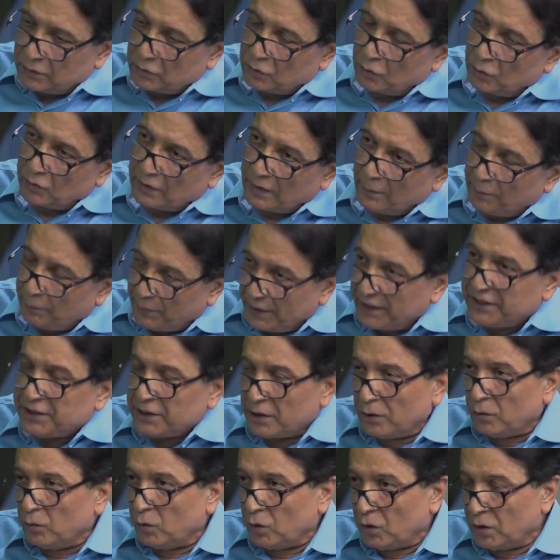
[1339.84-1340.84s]
So the
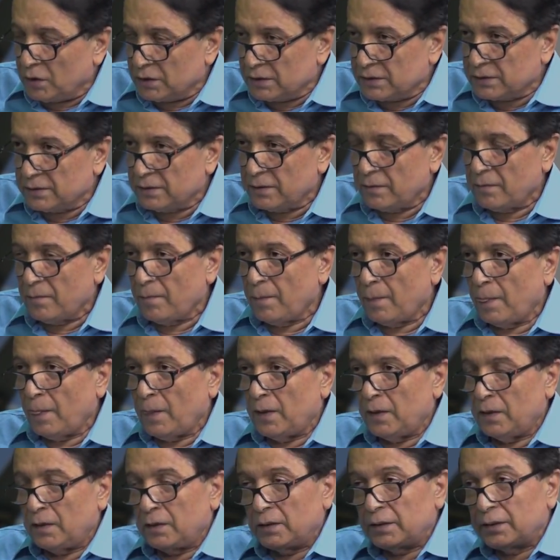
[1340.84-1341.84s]
pressure was
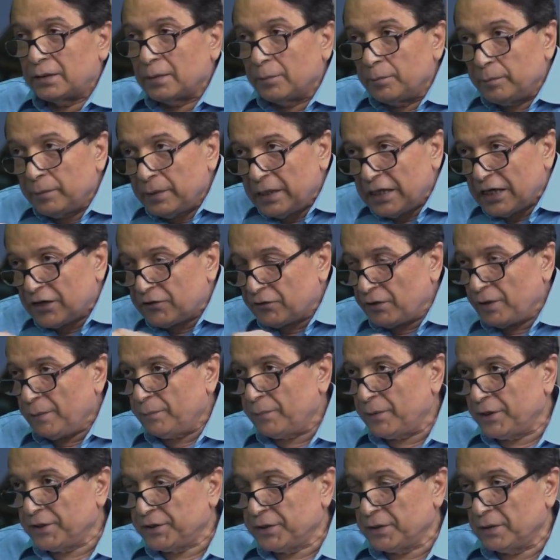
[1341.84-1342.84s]
the military
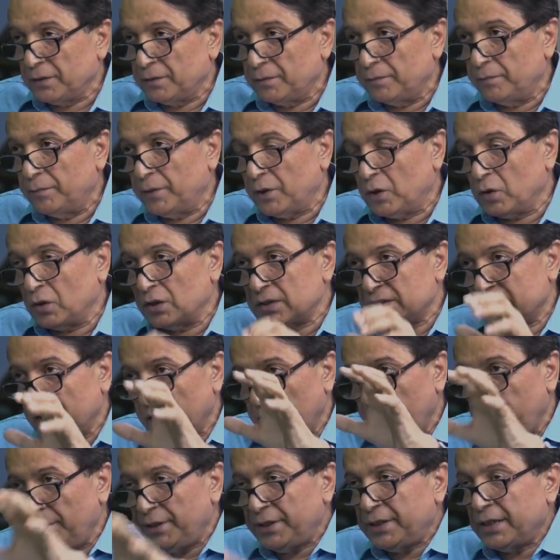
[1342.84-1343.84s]
pressure, because
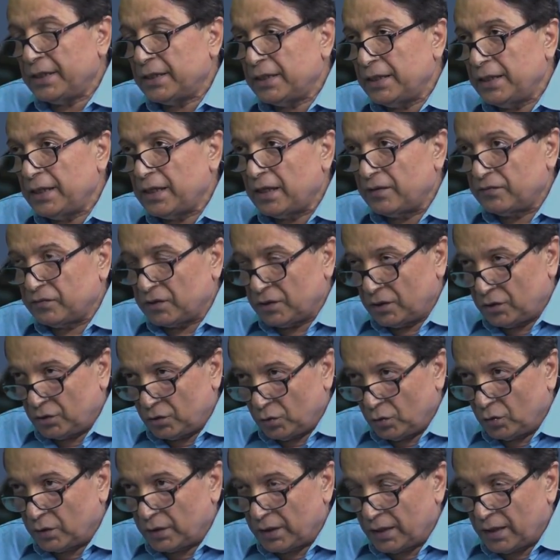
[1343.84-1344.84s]
immediately after
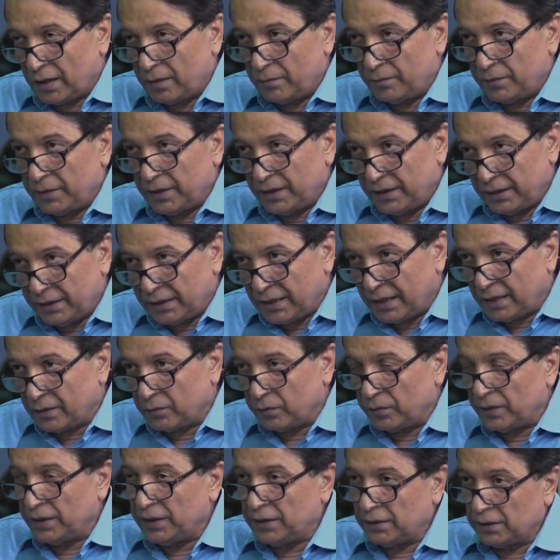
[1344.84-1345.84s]
Doklam, in
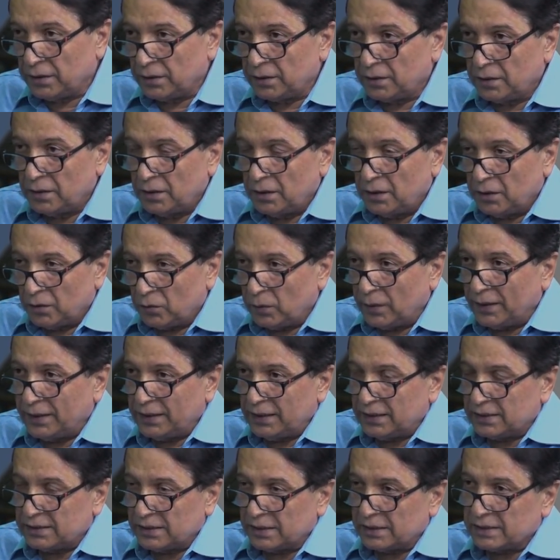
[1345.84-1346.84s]
that winter,
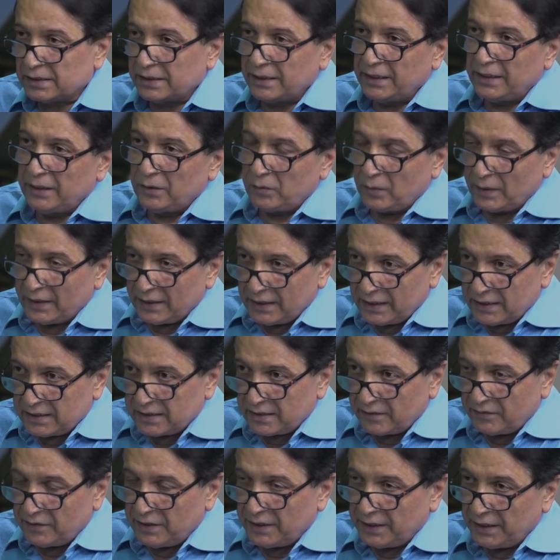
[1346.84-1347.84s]

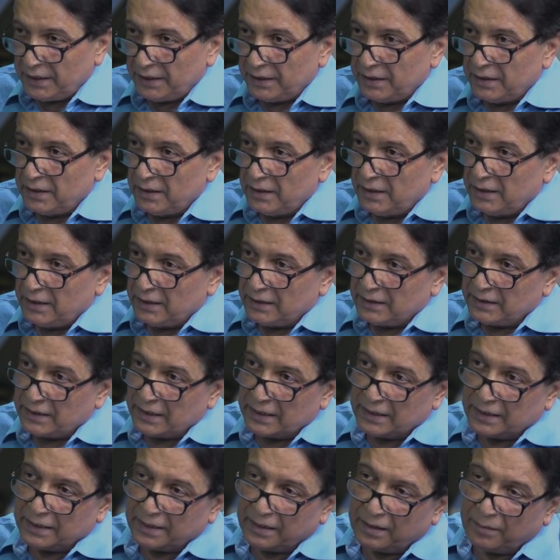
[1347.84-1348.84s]
2016-2017,
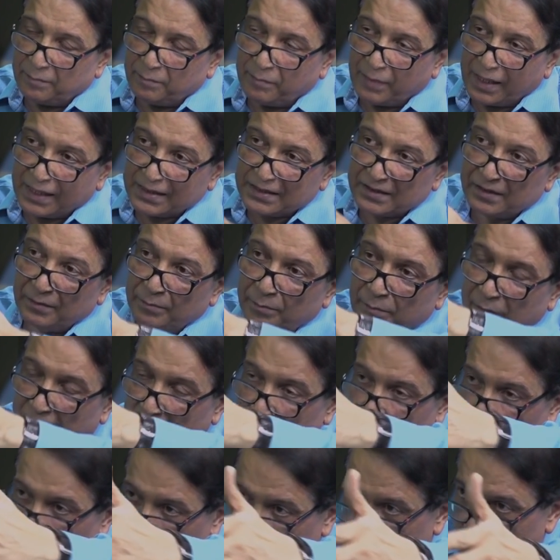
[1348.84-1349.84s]
they did a massive
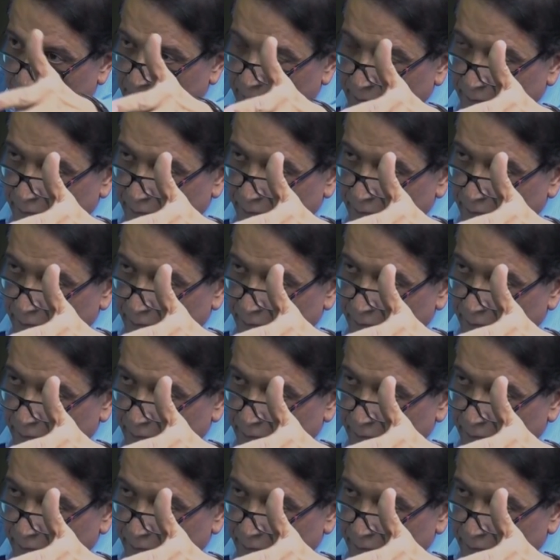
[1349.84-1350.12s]
build-up,